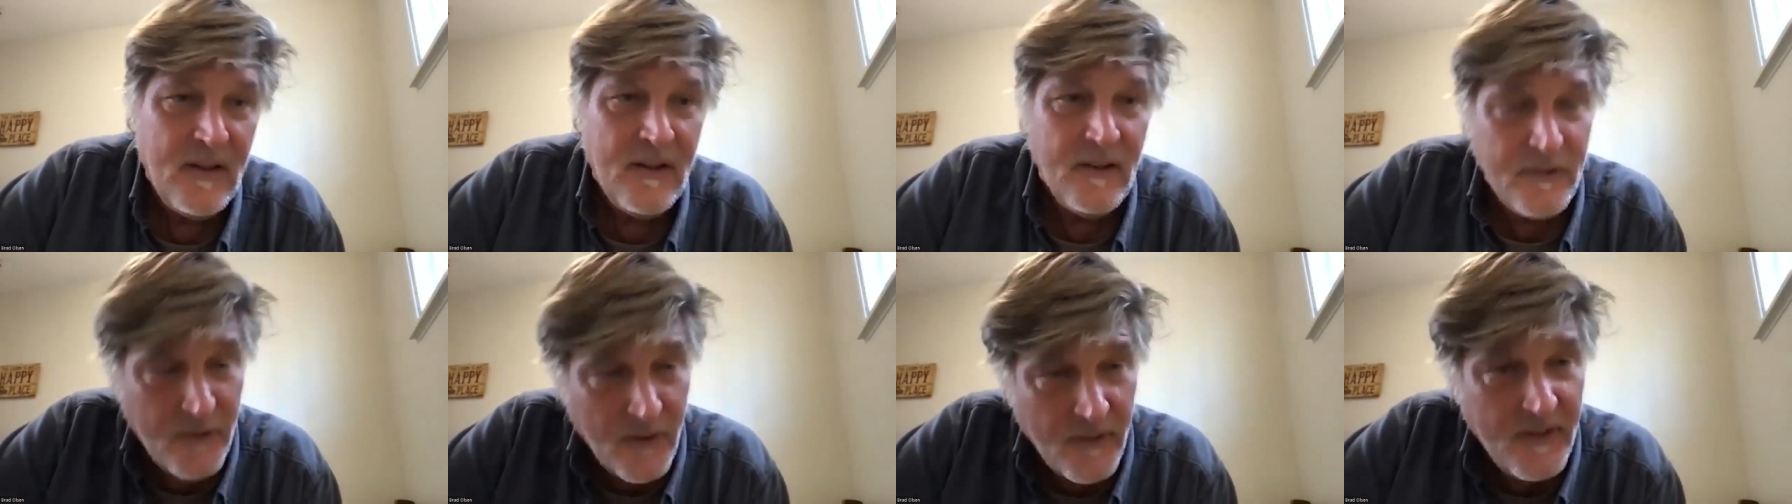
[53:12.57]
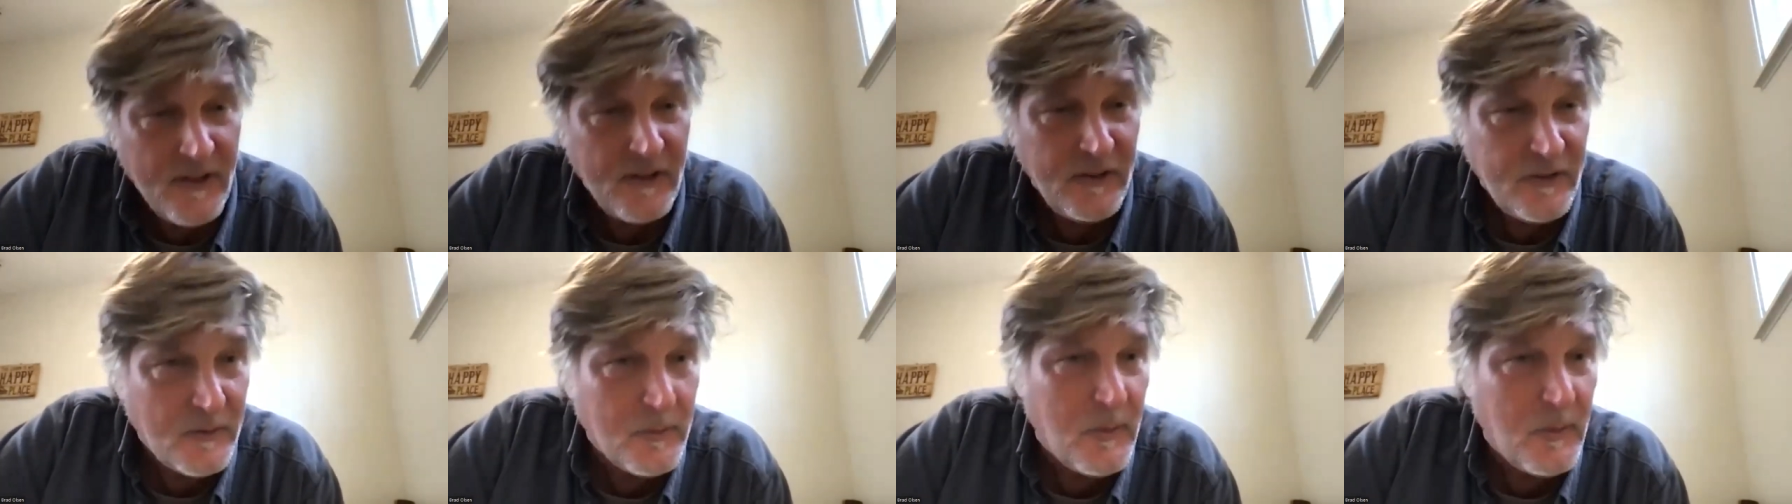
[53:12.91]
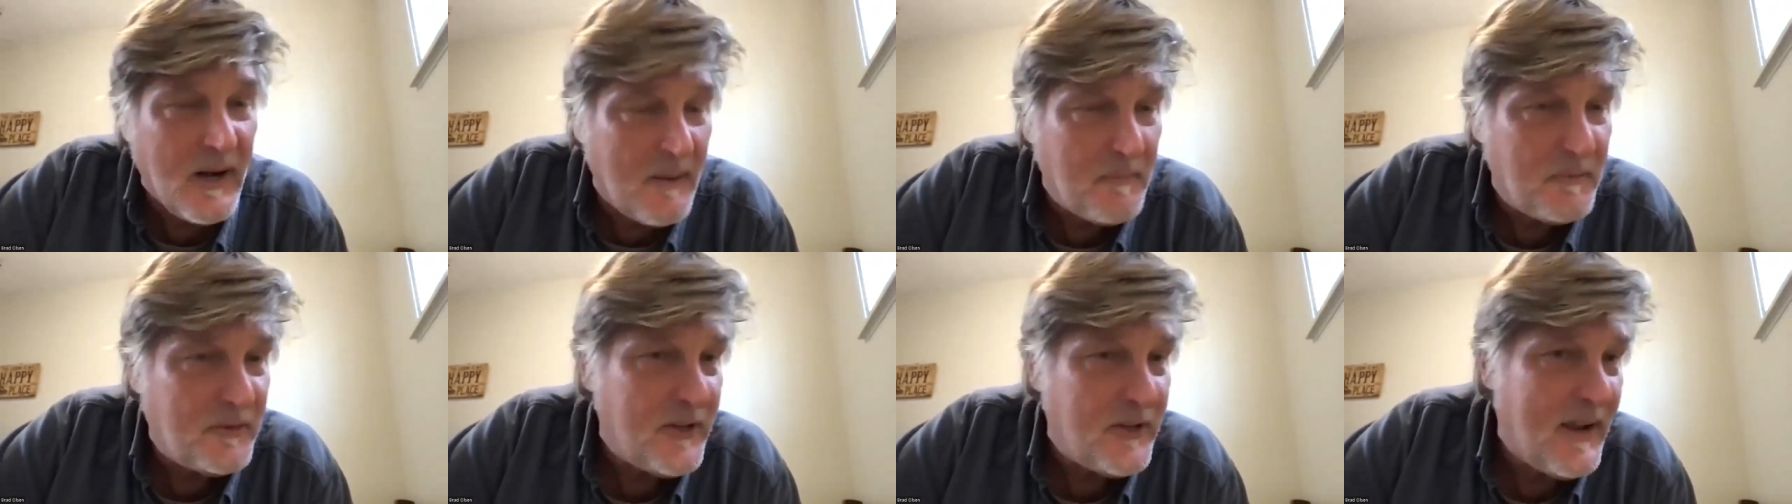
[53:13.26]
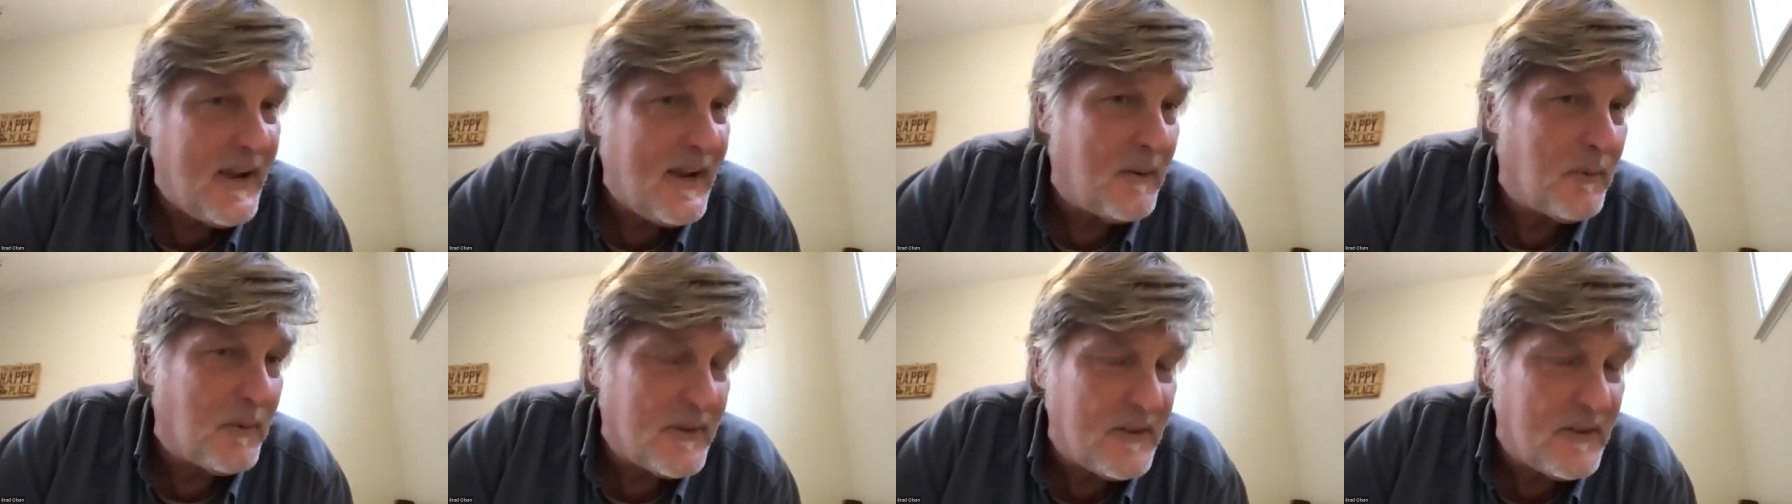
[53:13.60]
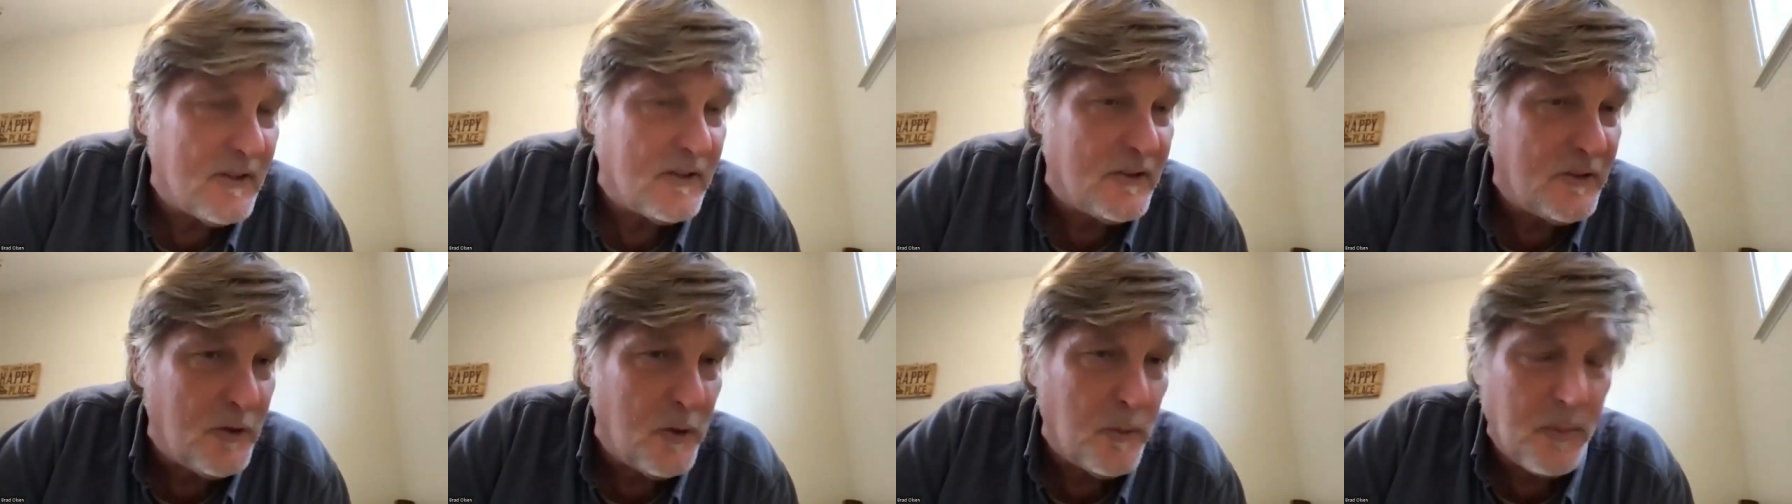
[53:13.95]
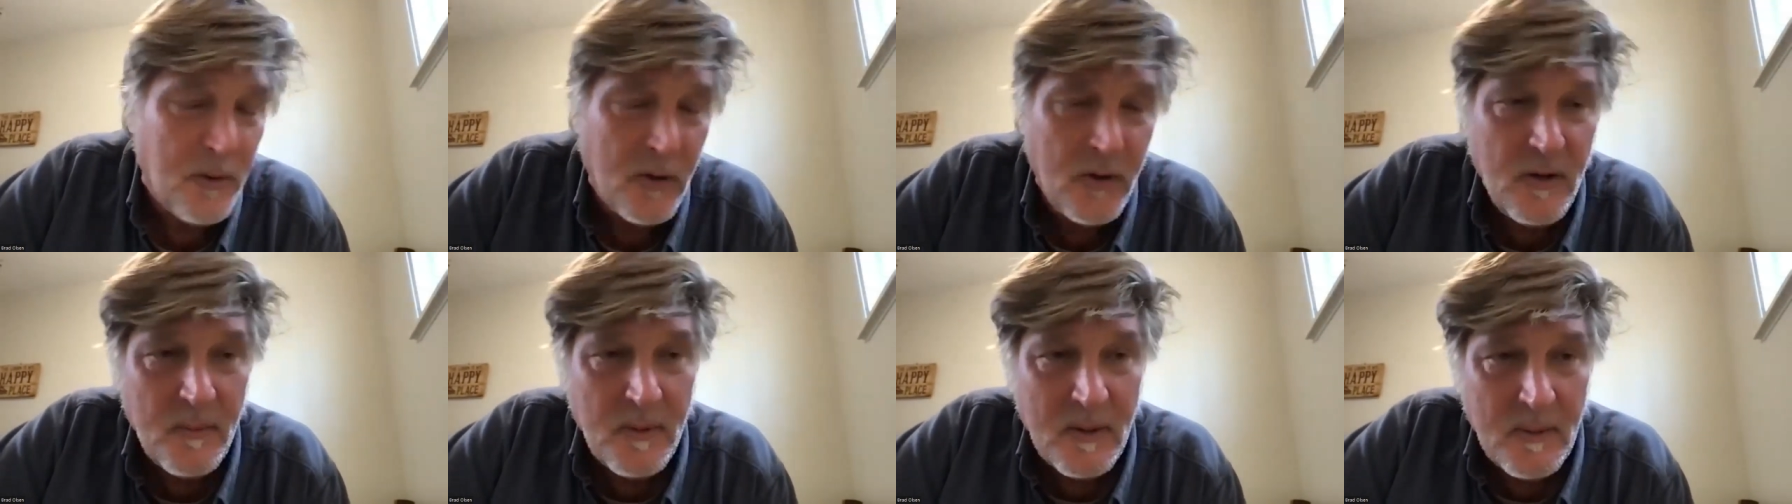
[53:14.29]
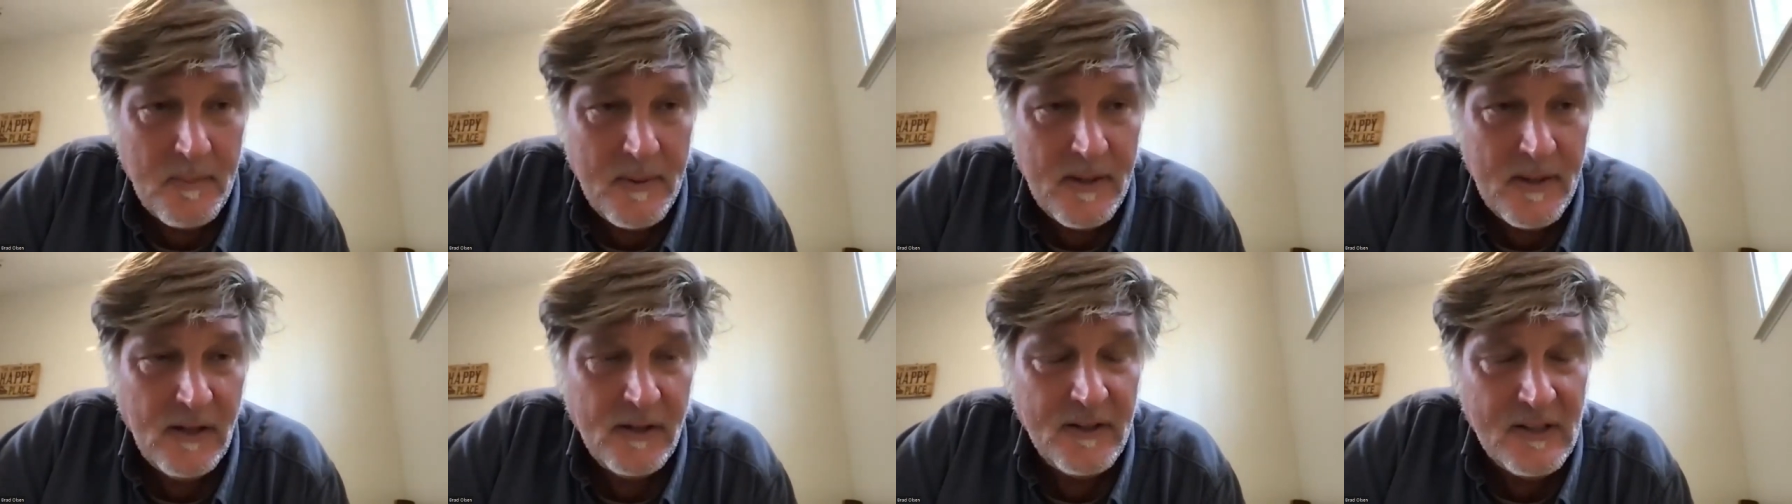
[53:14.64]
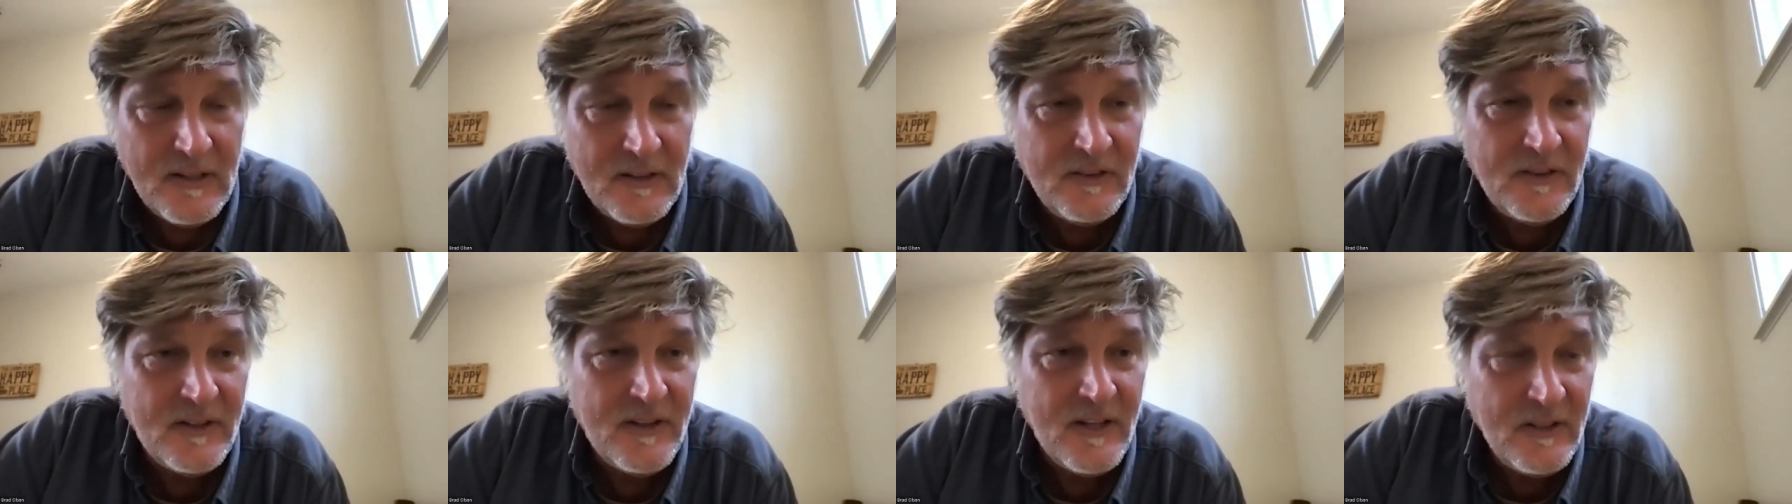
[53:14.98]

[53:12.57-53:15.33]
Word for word: So this is what I'm saying with the superhuman abilities.